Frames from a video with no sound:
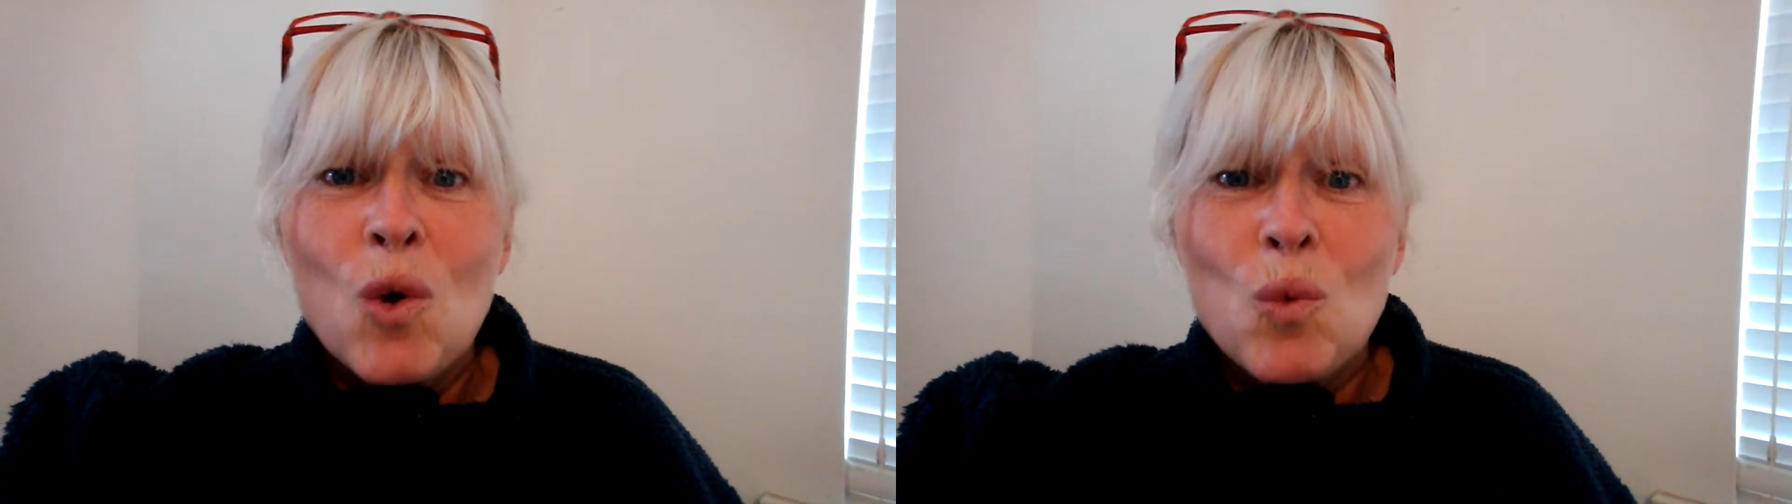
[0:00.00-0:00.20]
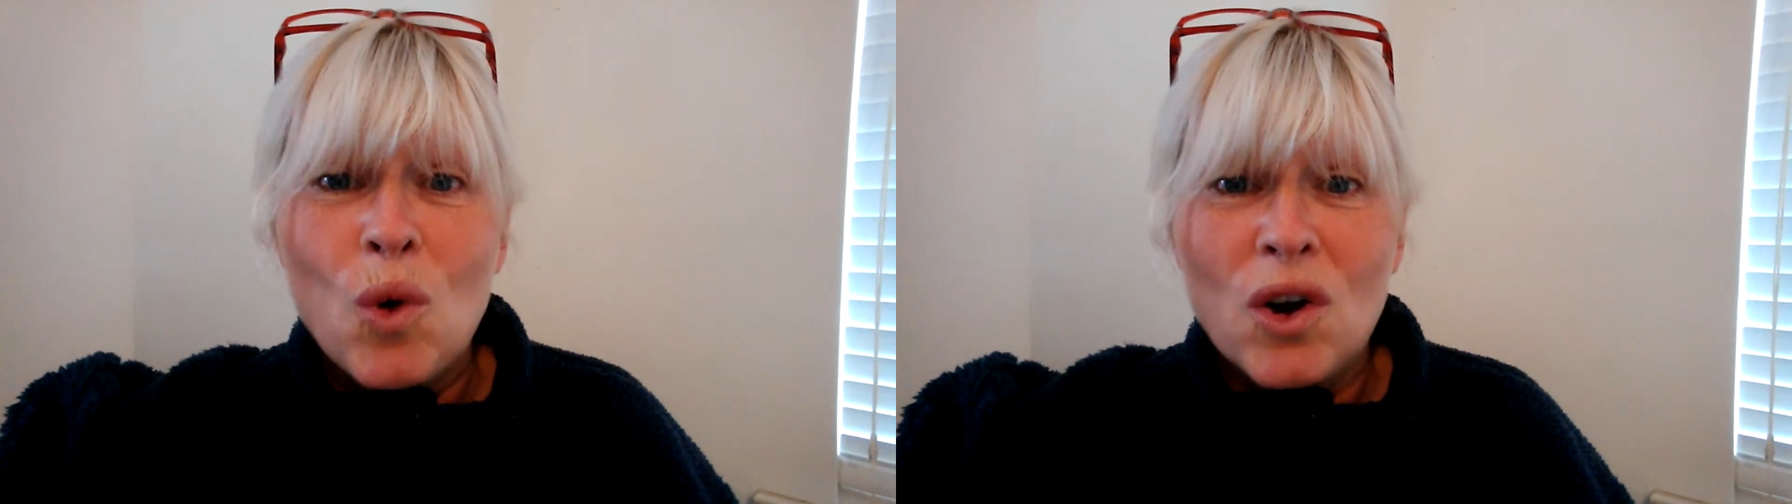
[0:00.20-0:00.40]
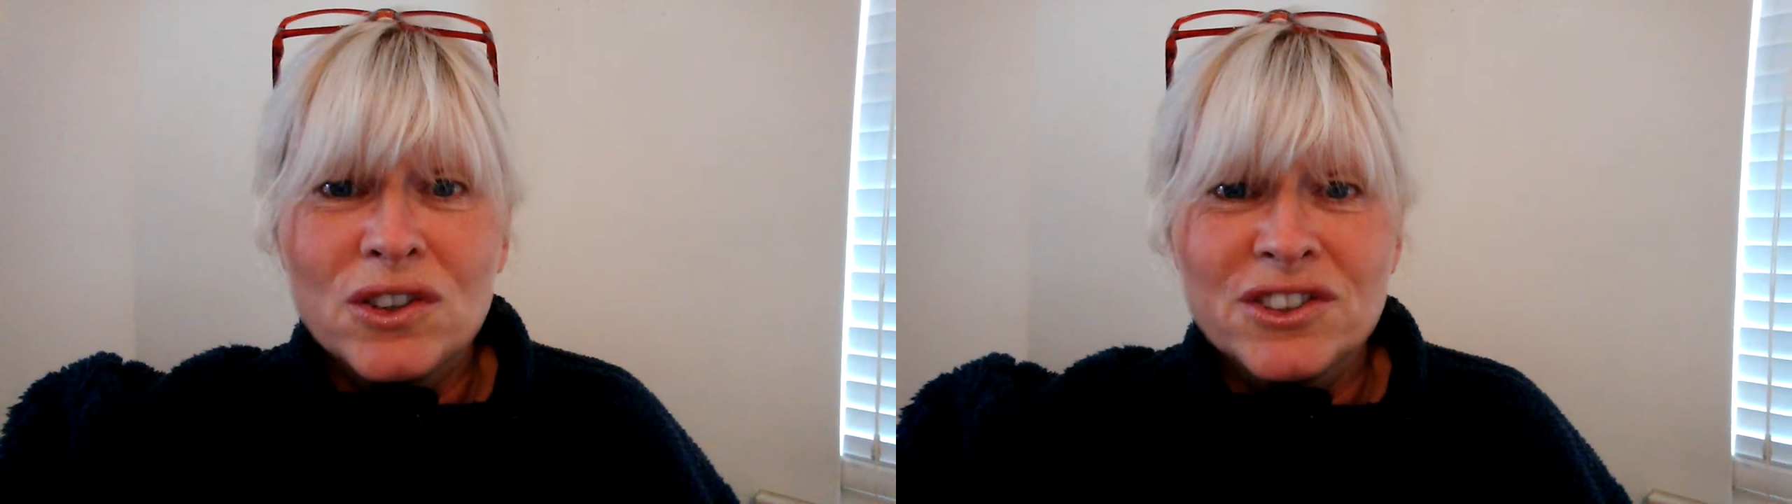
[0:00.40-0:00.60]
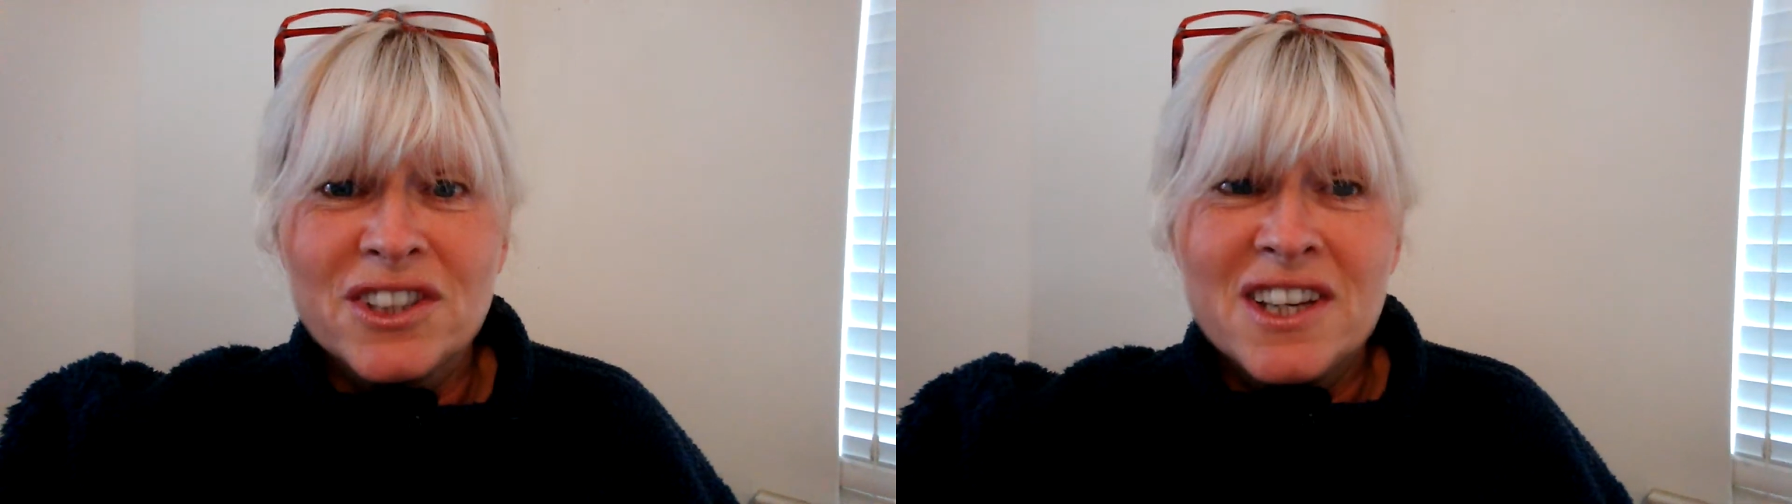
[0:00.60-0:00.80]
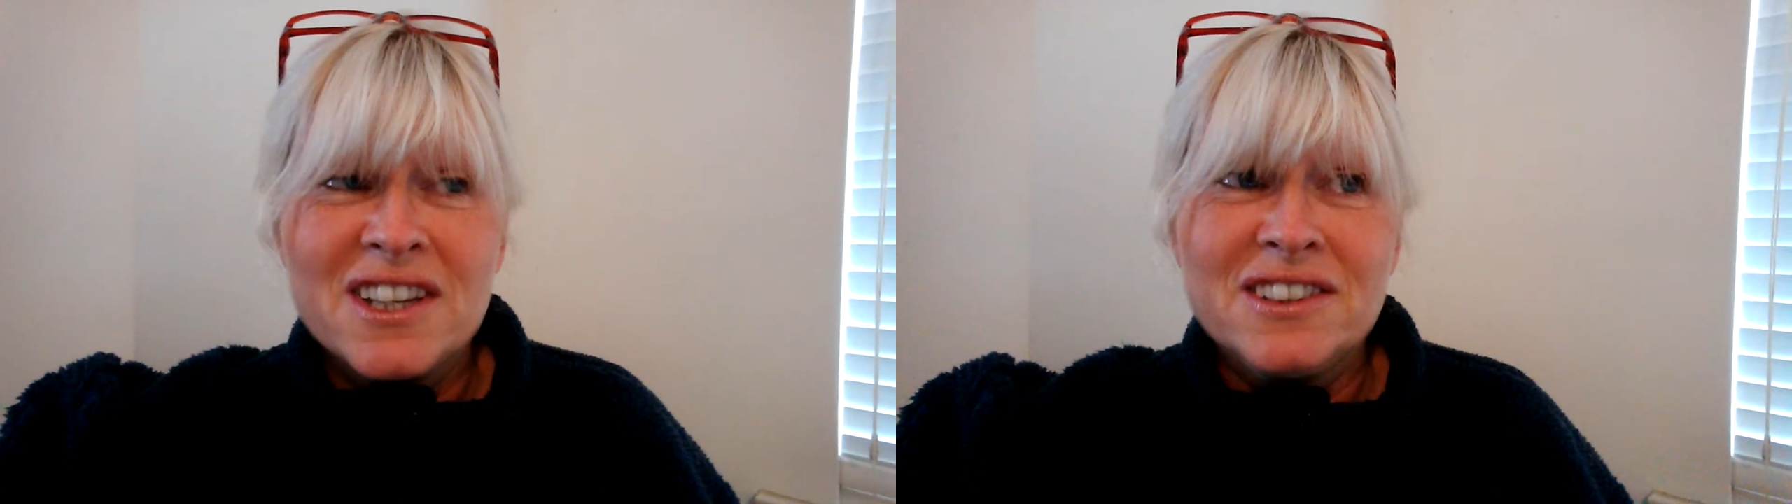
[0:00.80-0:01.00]
was
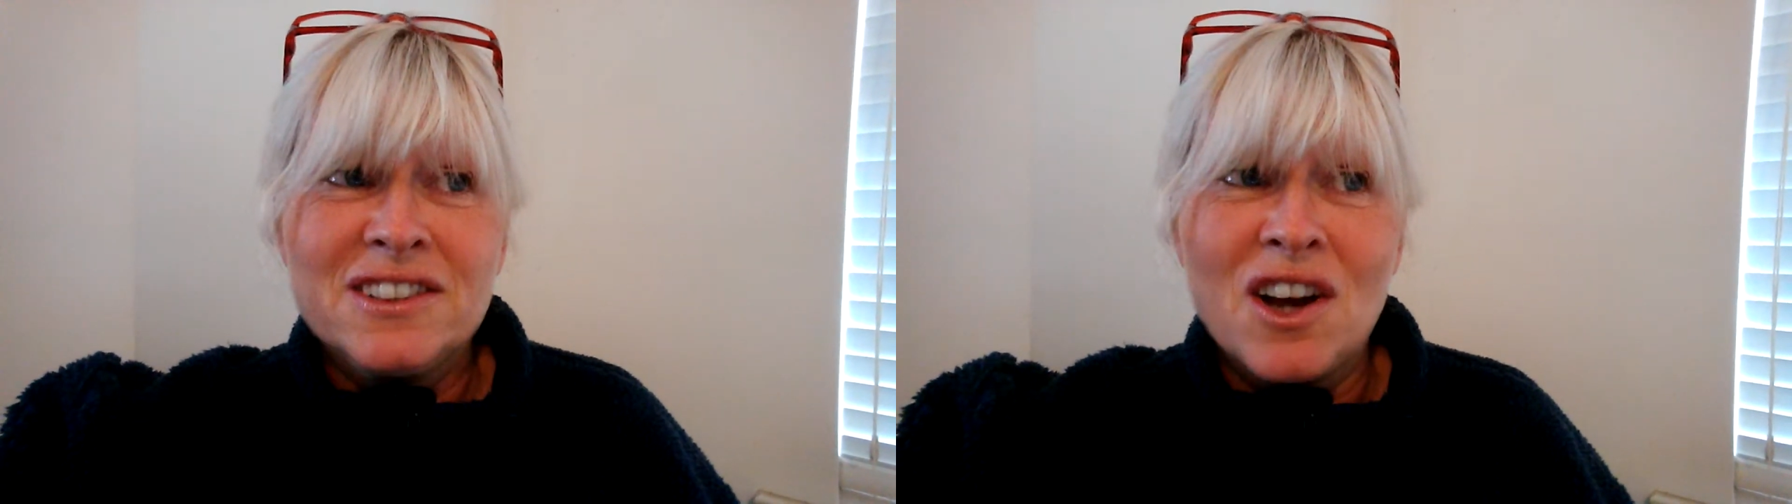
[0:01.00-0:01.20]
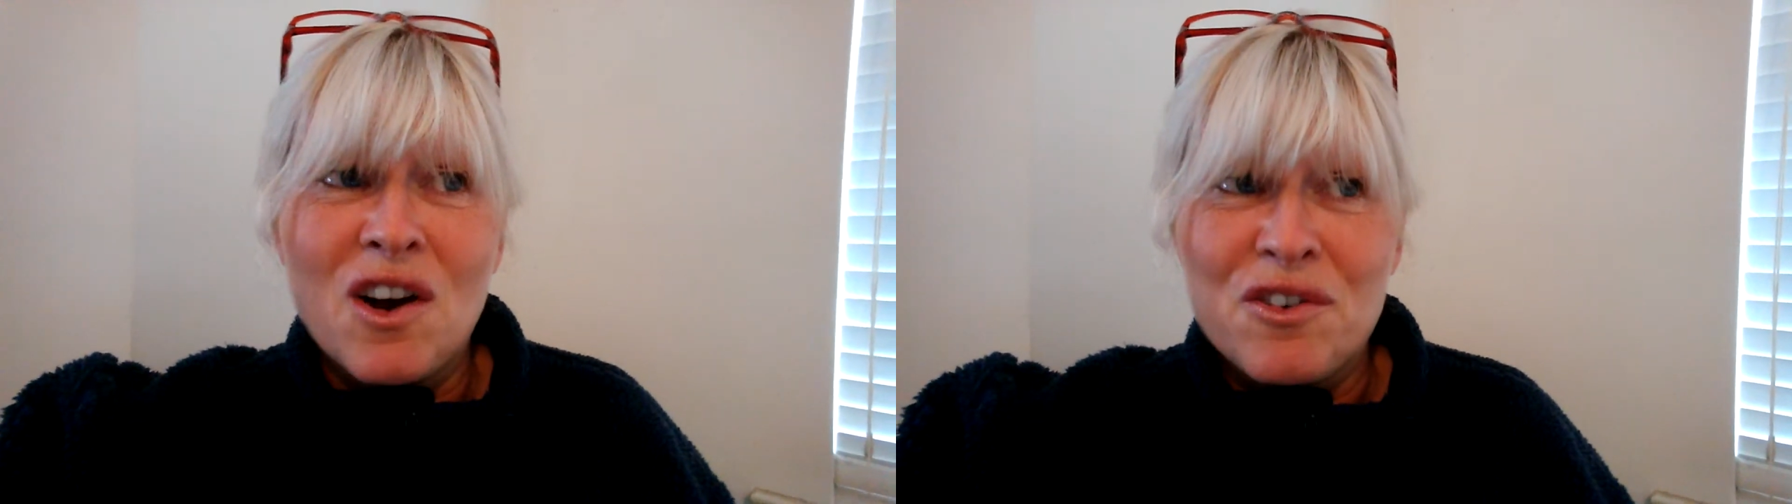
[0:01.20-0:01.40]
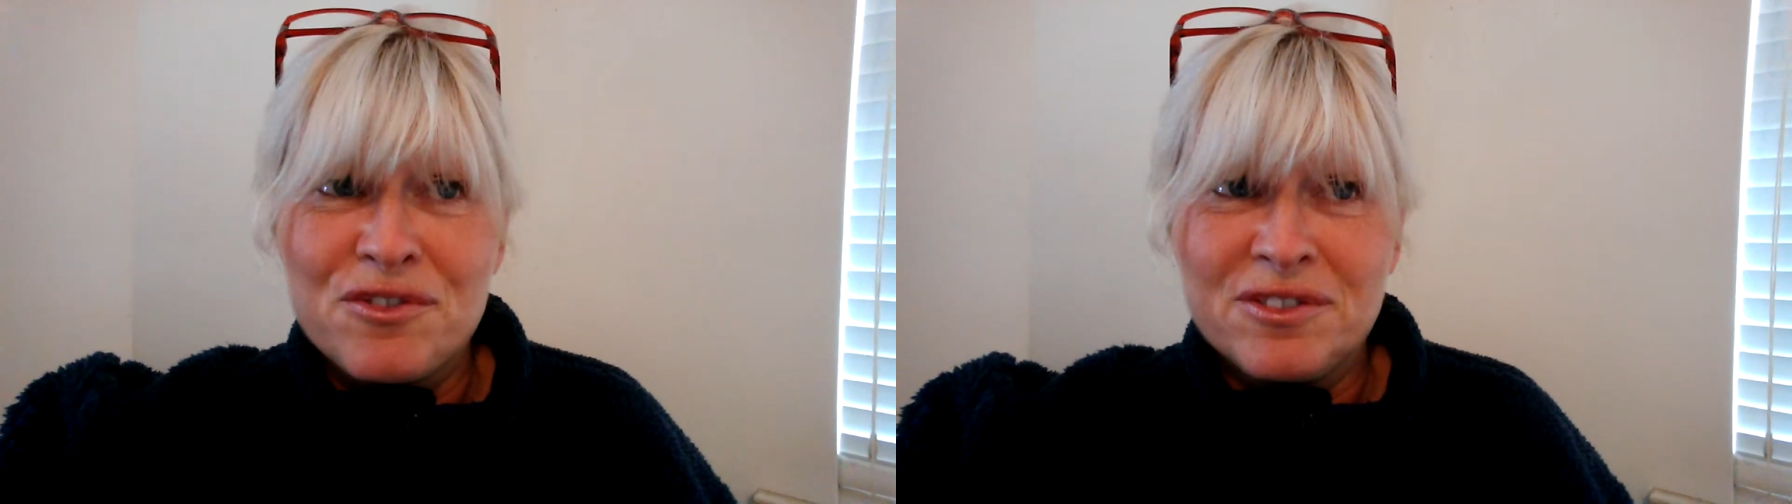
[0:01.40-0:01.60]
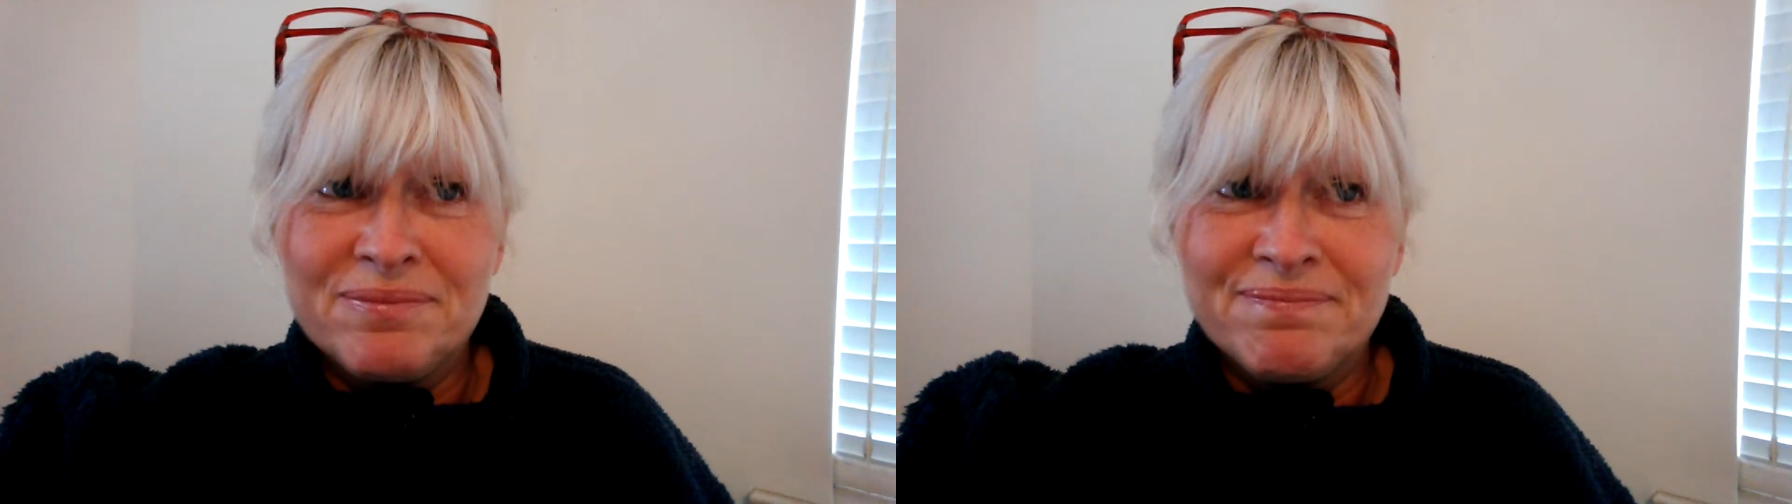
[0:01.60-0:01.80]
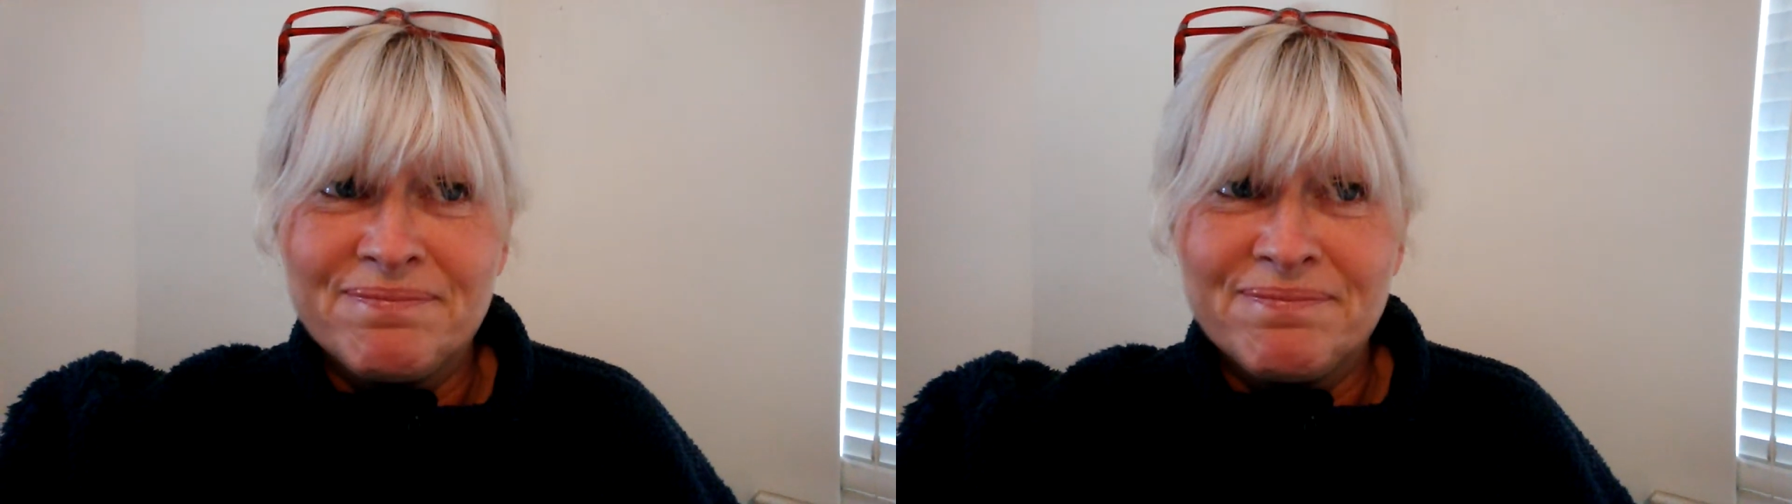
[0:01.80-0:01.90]
tough.